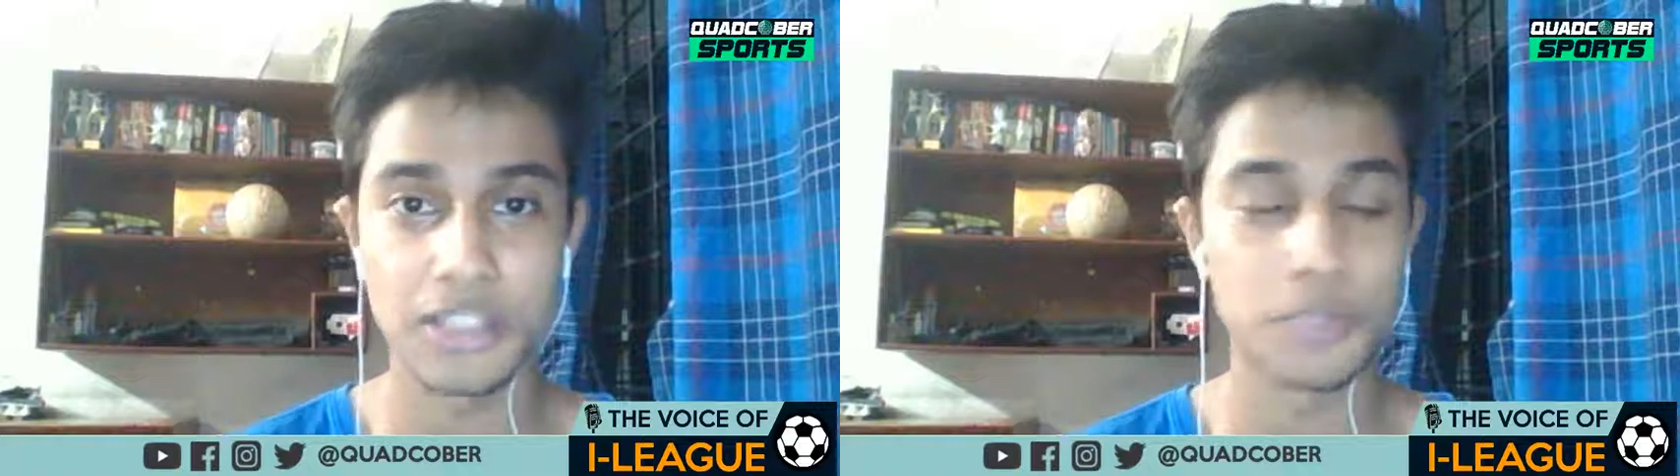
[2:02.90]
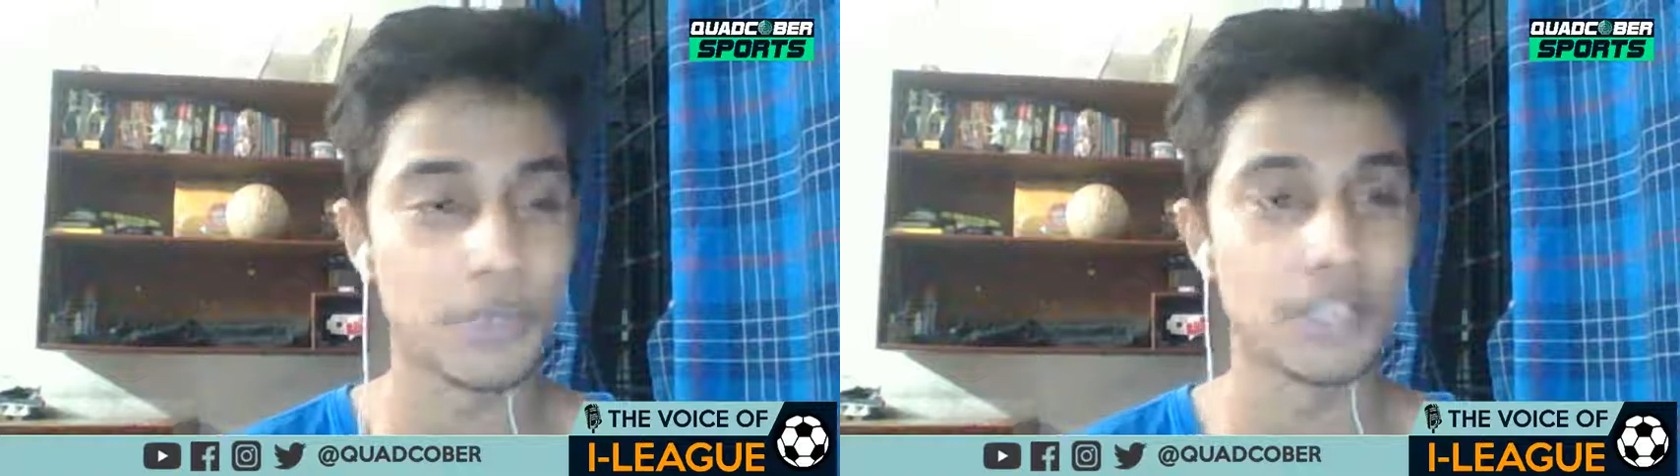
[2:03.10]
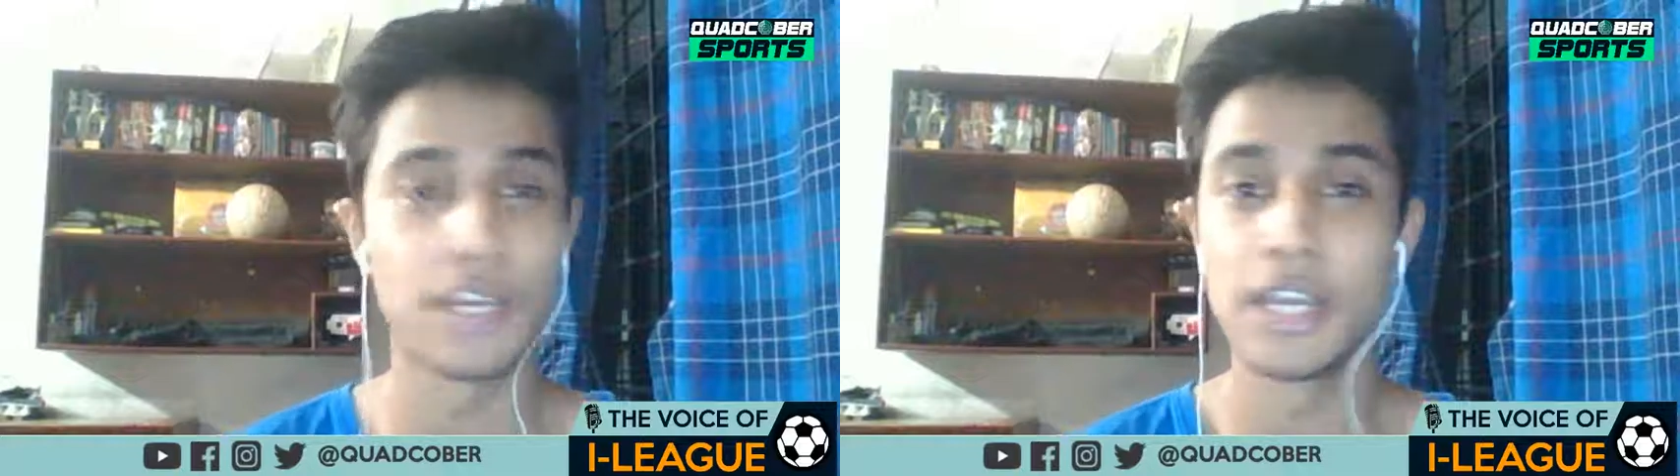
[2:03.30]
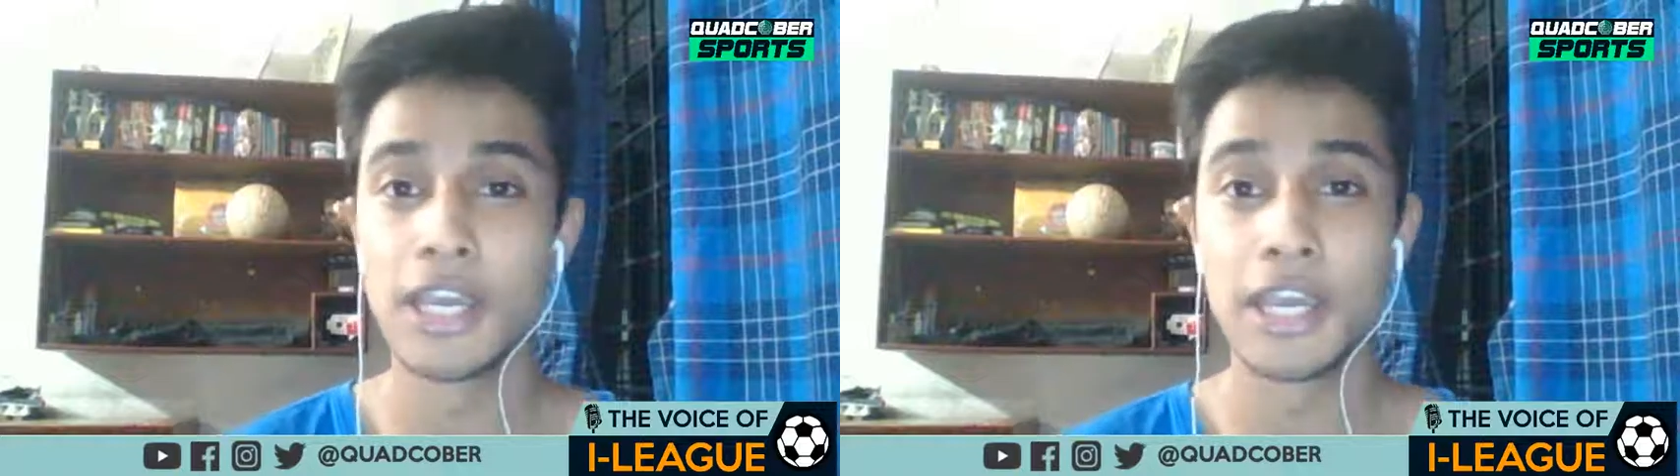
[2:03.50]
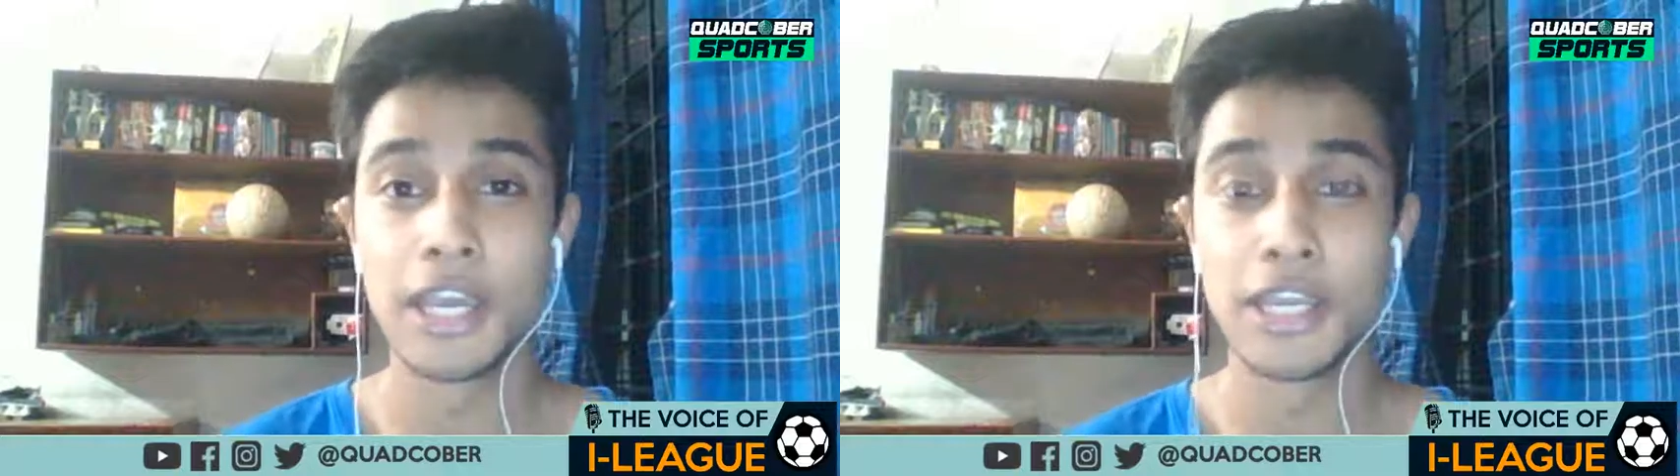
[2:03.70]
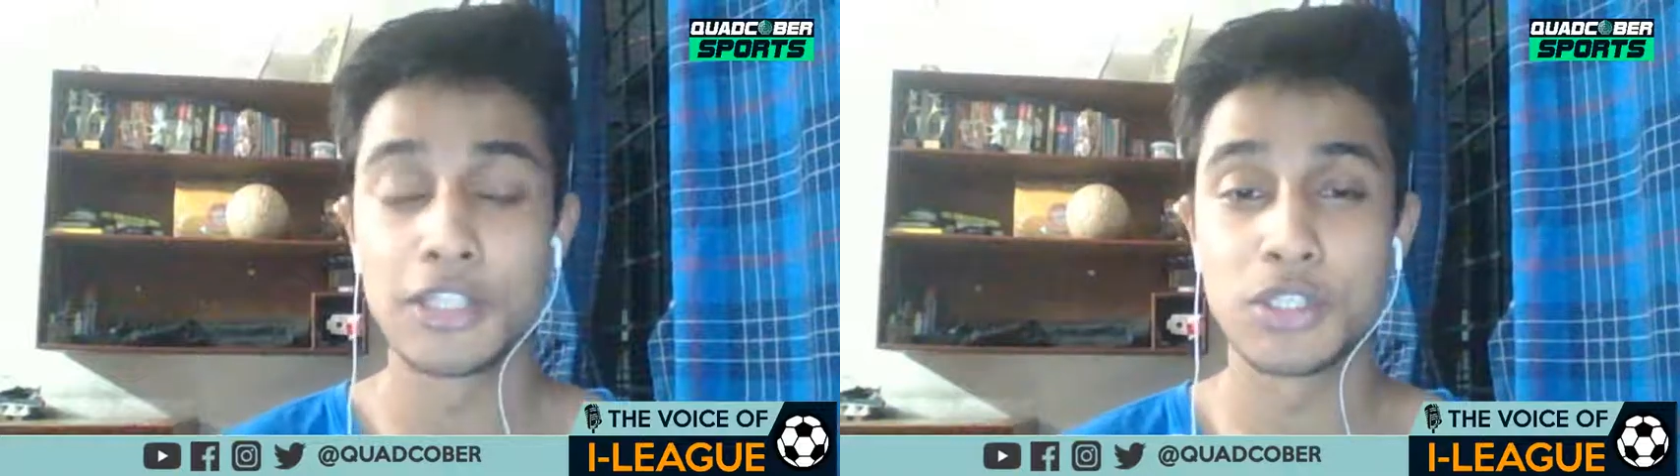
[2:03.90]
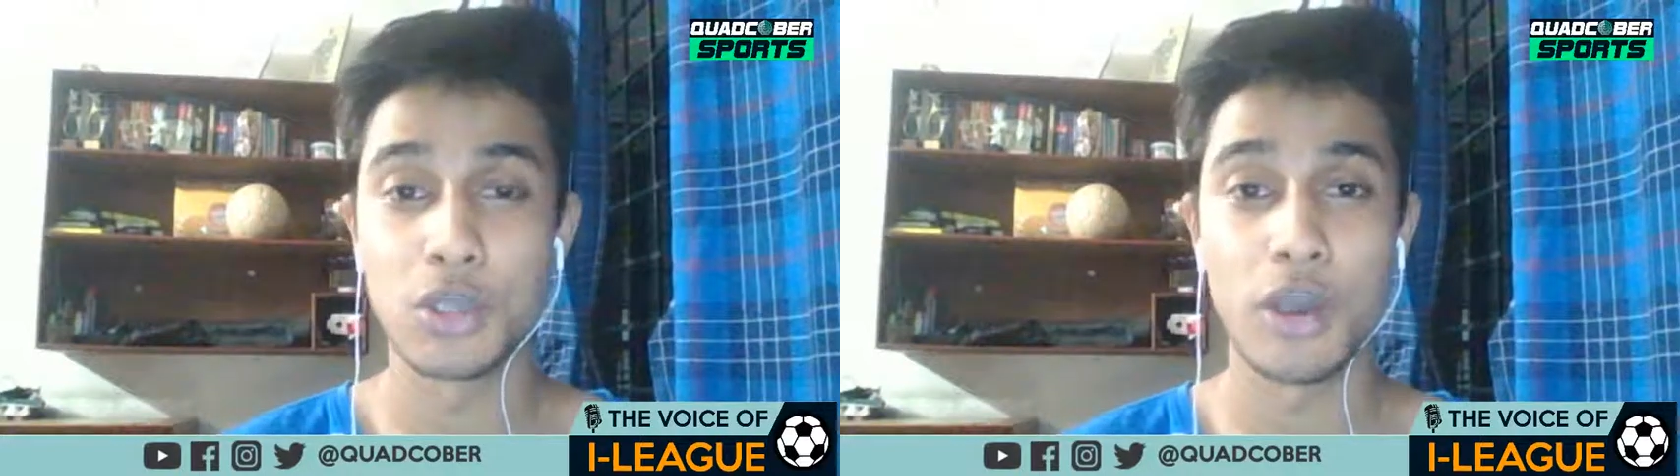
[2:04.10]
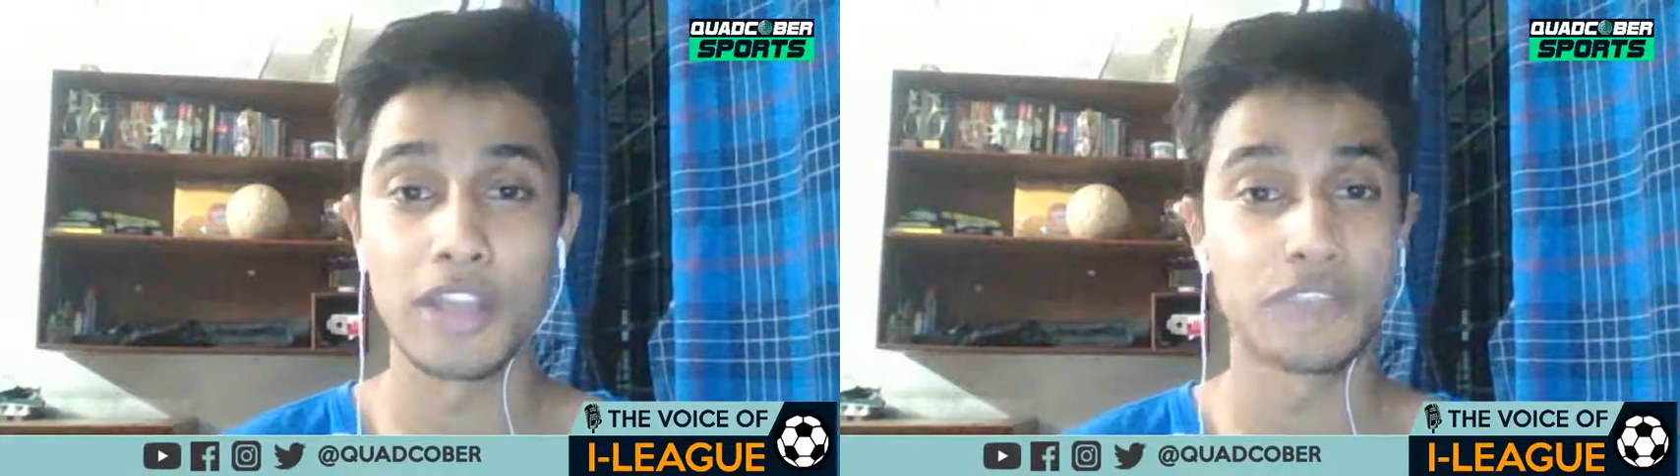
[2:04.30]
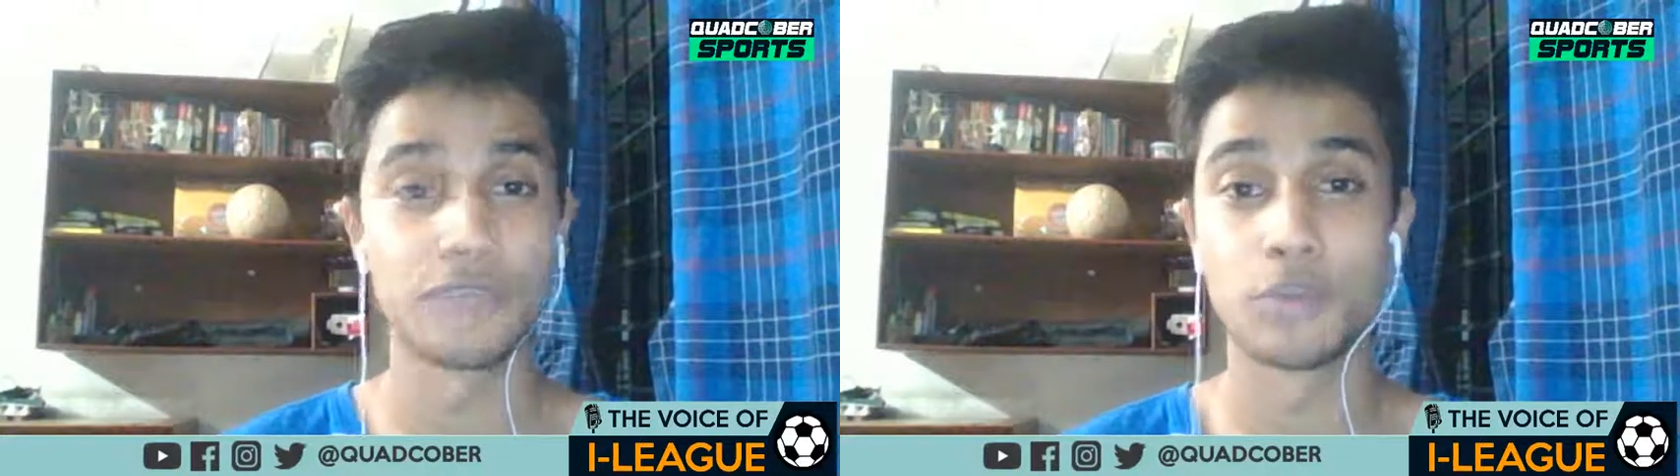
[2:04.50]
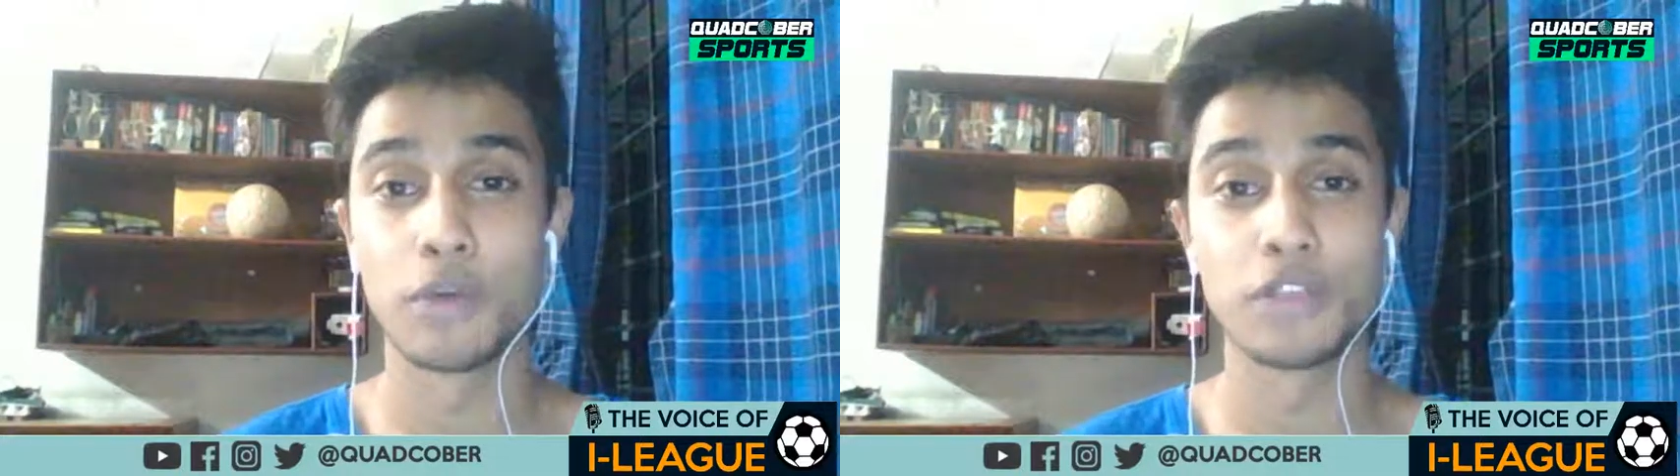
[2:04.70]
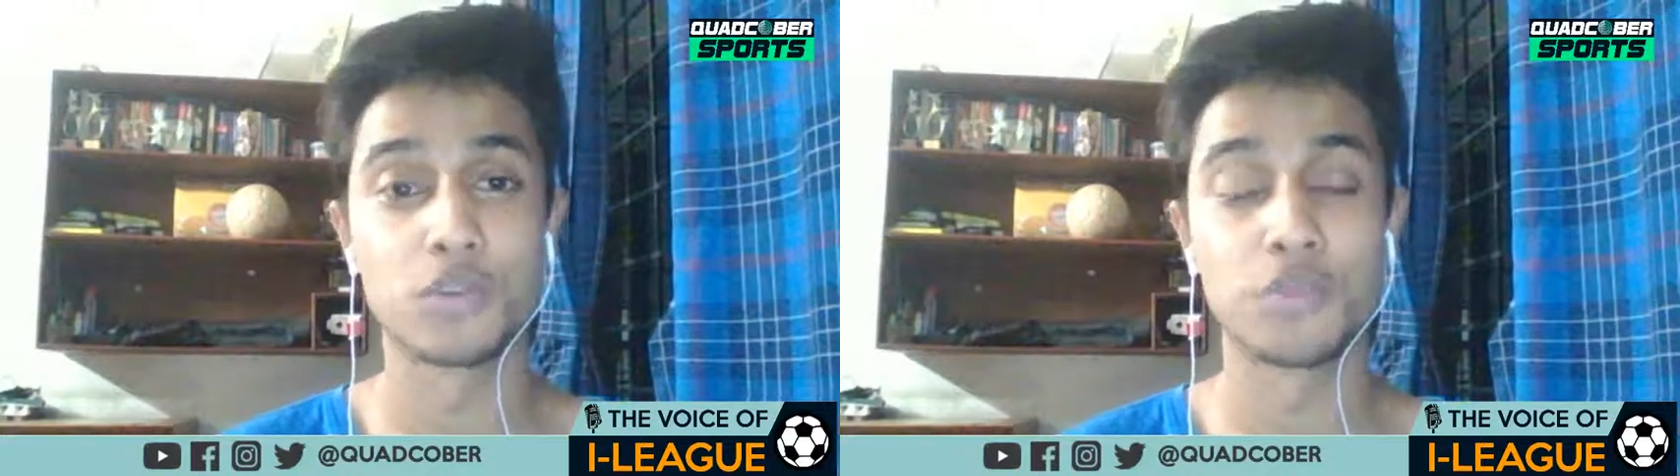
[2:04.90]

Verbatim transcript: But it's it's football,